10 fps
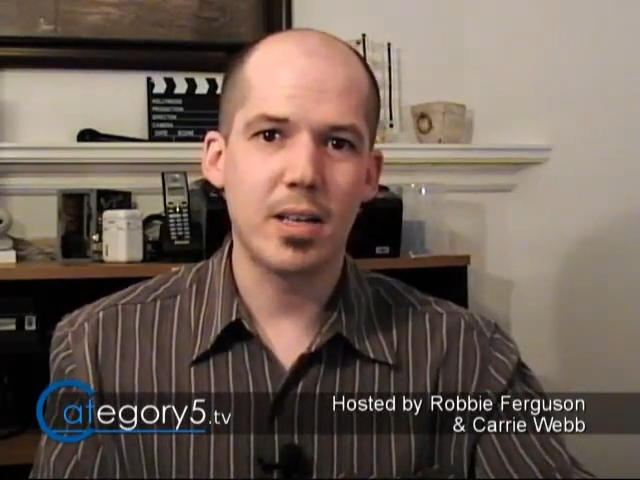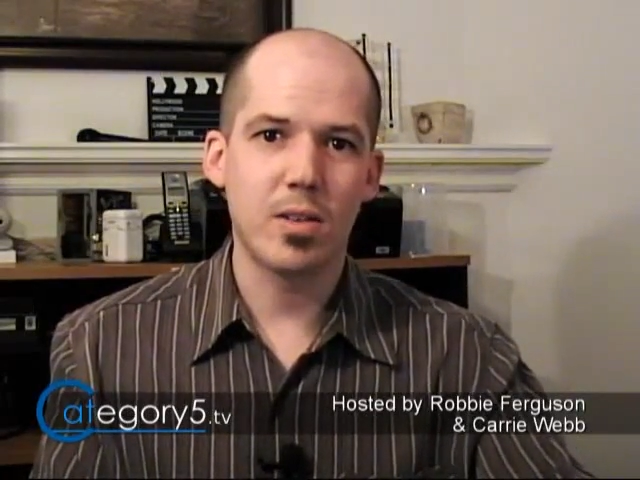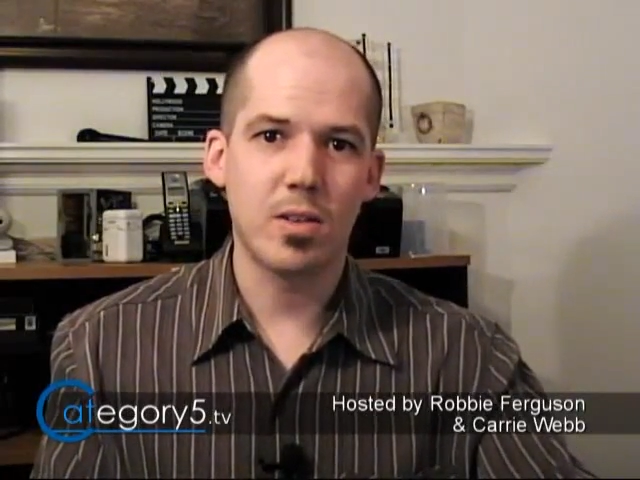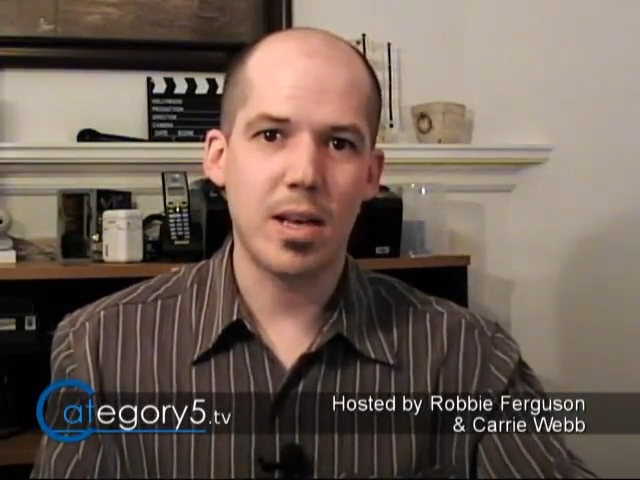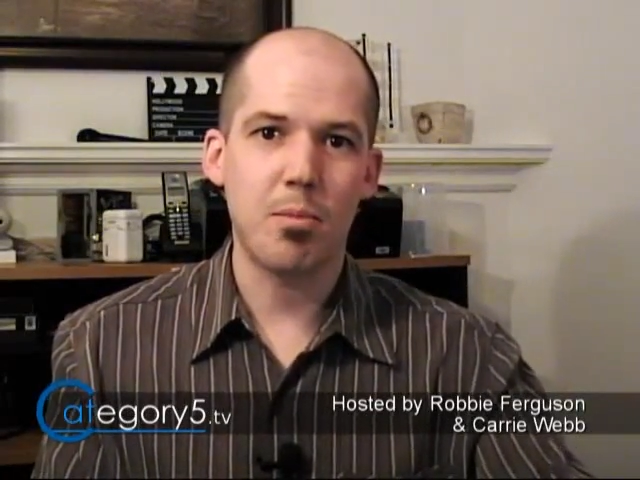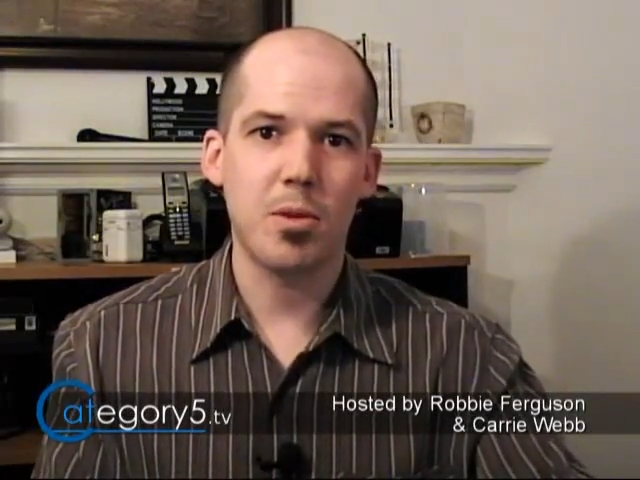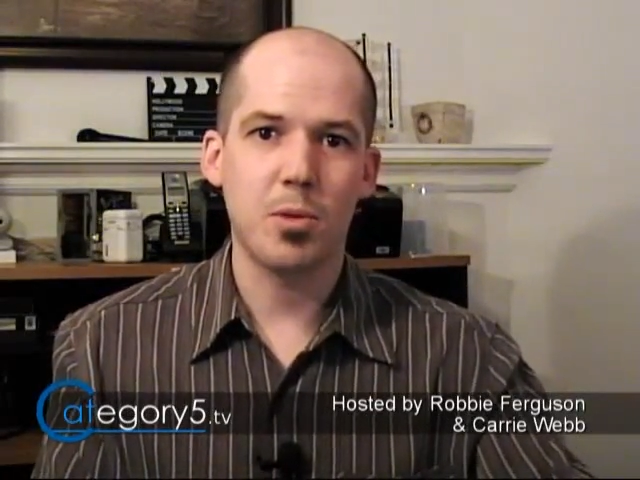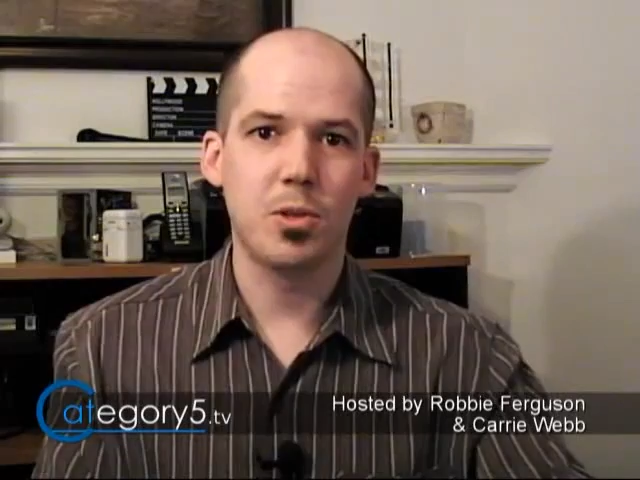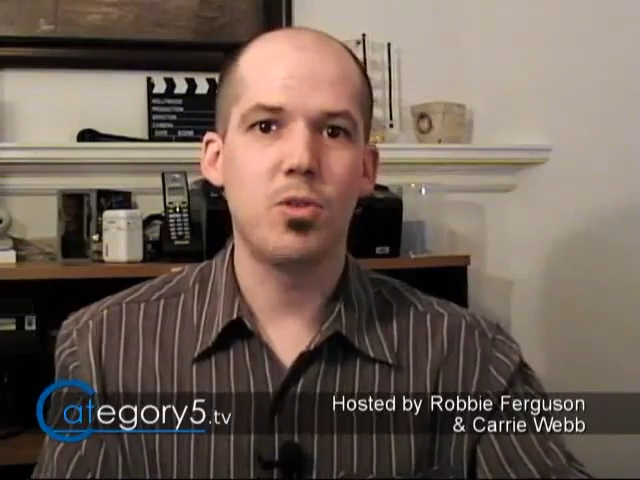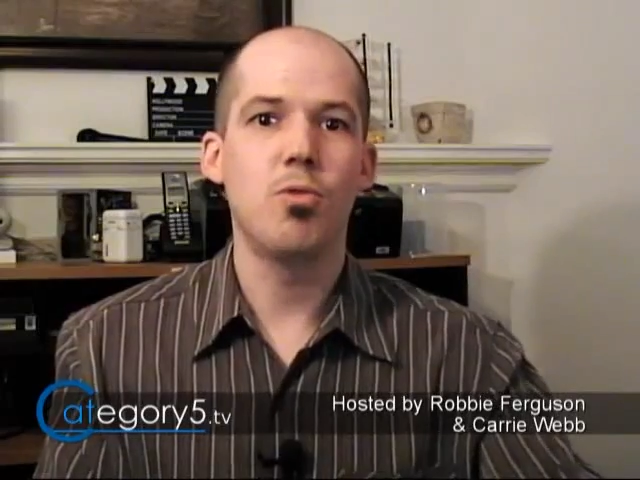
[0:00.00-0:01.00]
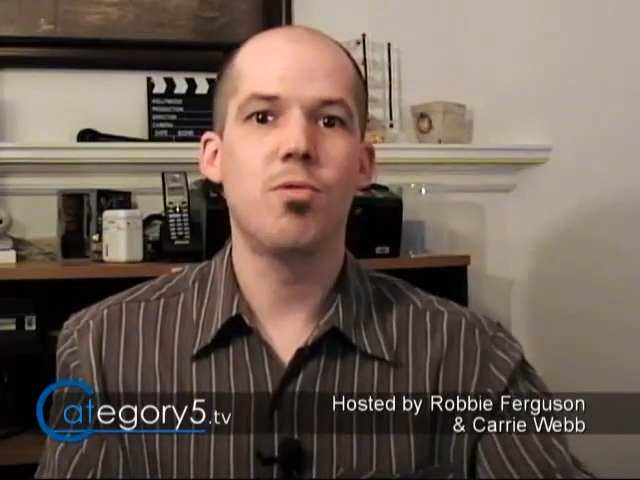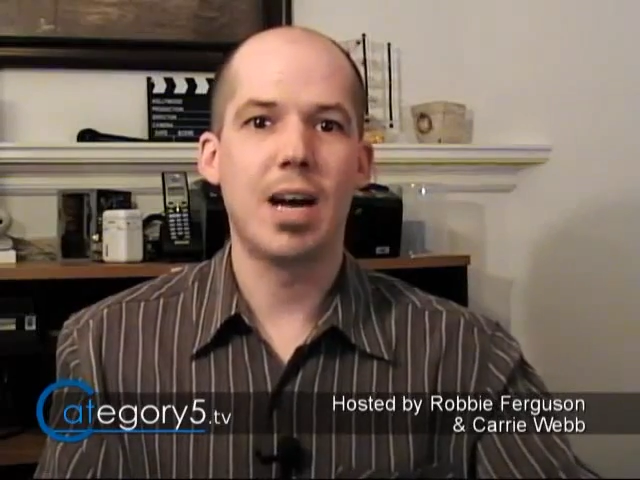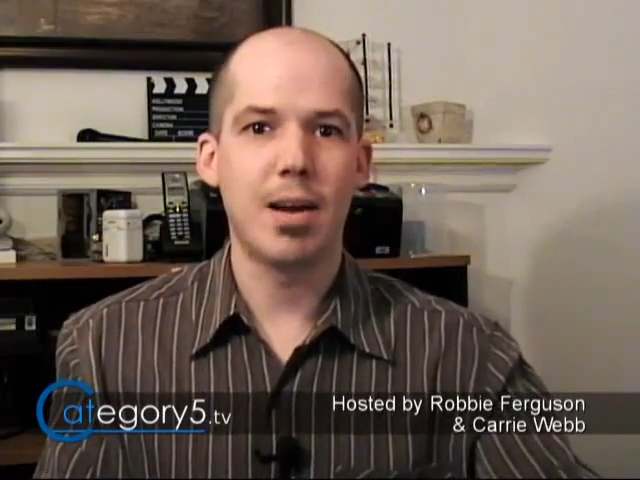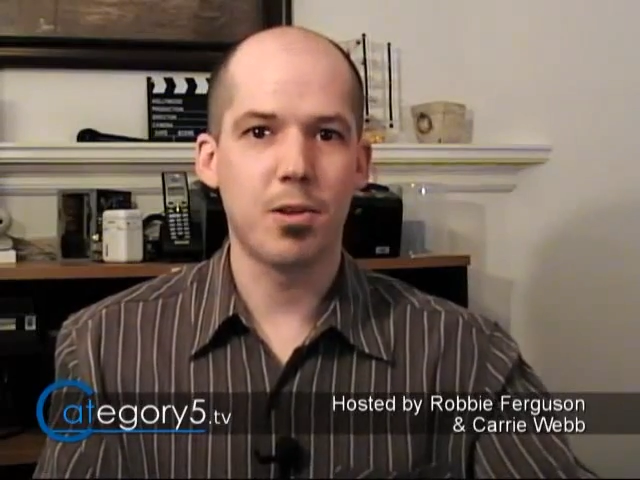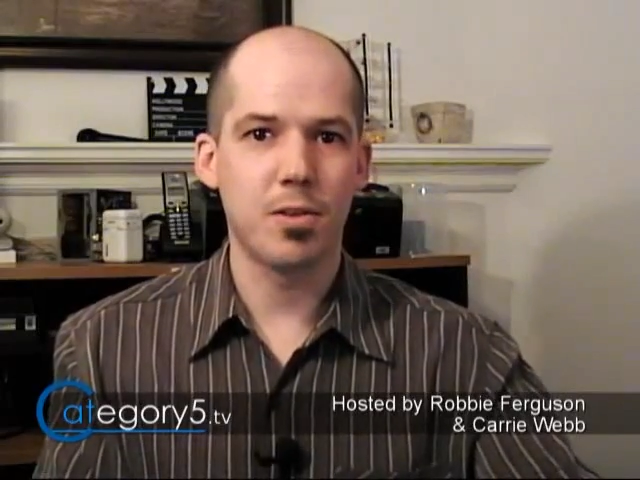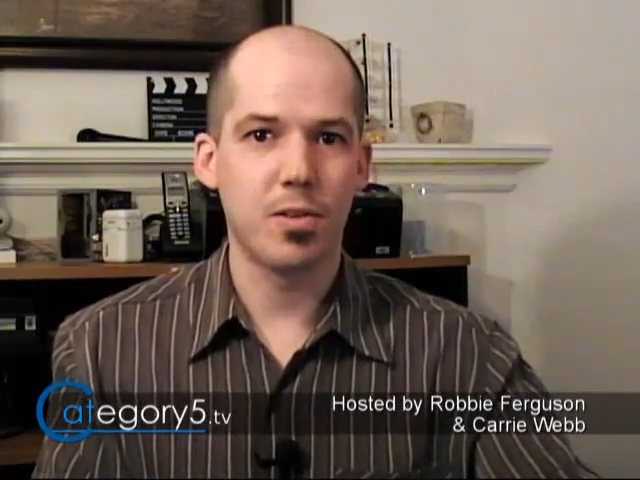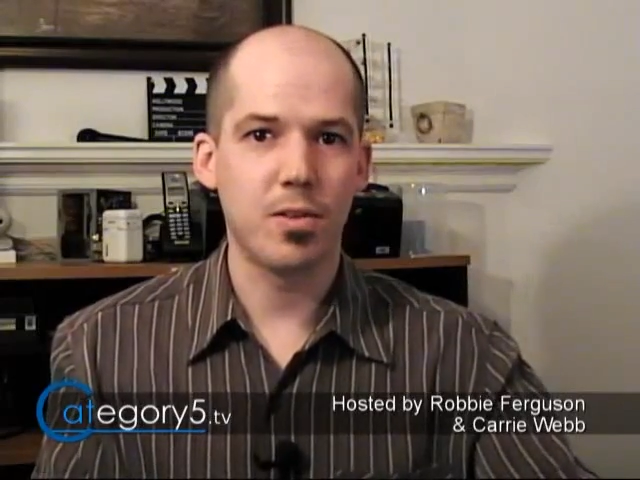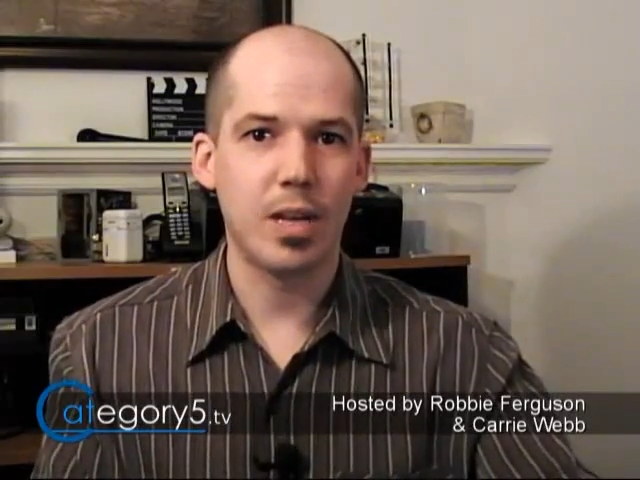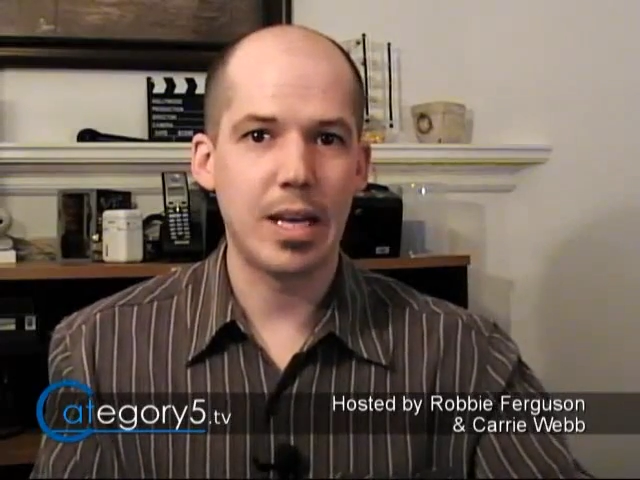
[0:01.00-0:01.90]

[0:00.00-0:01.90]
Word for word: susceptible to viruses